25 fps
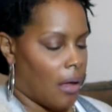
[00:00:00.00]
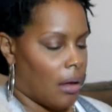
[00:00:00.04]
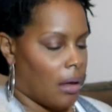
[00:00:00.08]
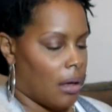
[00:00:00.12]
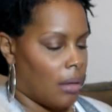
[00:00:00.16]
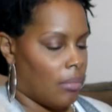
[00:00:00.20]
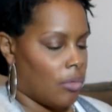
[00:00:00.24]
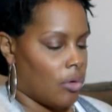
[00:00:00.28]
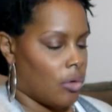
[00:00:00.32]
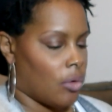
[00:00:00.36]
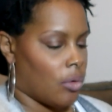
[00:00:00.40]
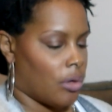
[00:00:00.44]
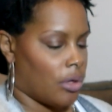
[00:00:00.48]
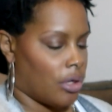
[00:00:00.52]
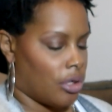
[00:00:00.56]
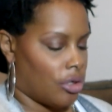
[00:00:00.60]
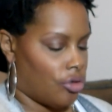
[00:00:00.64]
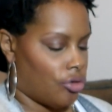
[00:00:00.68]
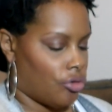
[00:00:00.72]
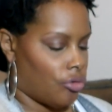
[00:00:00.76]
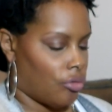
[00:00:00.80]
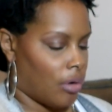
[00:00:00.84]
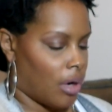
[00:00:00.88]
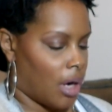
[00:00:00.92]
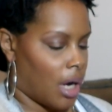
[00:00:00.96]
I'm going to
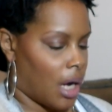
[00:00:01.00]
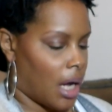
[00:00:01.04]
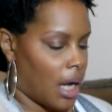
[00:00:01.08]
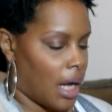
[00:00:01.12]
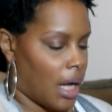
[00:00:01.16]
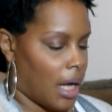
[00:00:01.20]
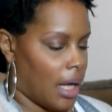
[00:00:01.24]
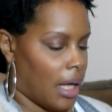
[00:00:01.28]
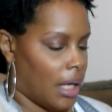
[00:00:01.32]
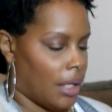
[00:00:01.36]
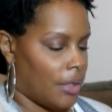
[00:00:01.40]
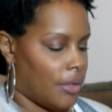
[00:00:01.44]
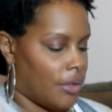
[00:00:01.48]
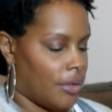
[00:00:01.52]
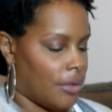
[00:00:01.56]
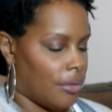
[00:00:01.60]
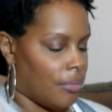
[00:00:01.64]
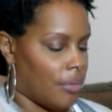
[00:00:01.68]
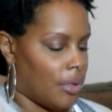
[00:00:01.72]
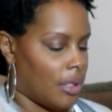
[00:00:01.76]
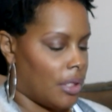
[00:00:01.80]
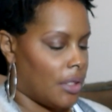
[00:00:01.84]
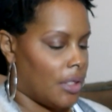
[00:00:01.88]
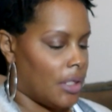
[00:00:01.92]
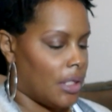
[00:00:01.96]
try to
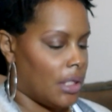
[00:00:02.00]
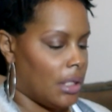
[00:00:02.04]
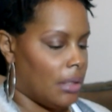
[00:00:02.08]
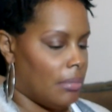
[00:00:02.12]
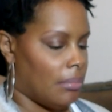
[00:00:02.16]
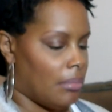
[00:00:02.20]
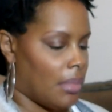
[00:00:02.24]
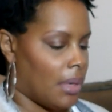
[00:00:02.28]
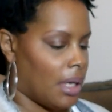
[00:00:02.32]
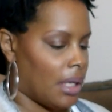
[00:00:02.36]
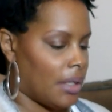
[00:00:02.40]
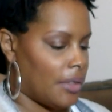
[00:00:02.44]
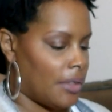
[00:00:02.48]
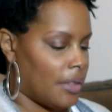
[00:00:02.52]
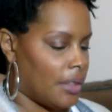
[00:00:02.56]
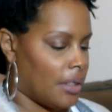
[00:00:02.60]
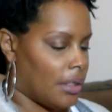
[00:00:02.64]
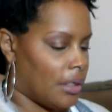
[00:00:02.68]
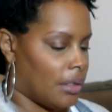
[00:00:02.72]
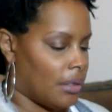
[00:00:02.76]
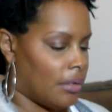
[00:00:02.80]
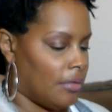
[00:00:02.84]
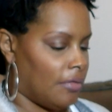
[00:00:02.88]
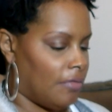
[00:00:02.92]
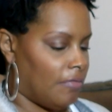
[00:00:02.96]
redeem
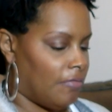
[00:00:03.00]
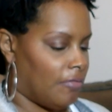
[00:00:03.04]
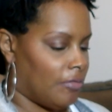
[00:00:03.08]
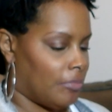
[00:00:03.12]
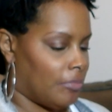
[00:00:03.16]
myself.